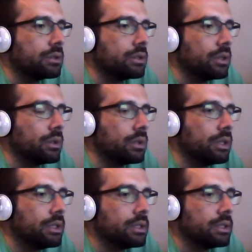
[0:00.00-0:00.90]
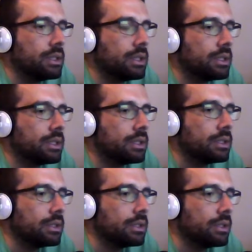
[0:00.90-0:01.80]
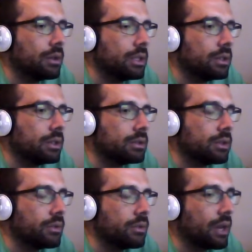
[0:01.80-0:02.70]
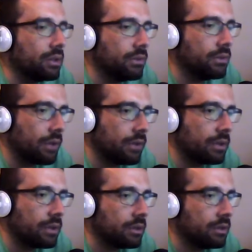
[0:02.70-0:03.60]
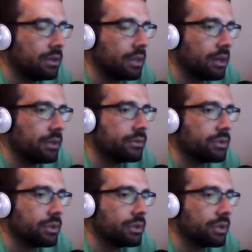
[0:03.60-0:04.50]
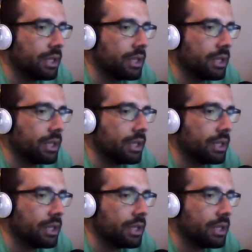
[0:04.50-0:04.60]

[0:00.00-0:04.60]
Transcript: So he's, so now you've got the narrative street.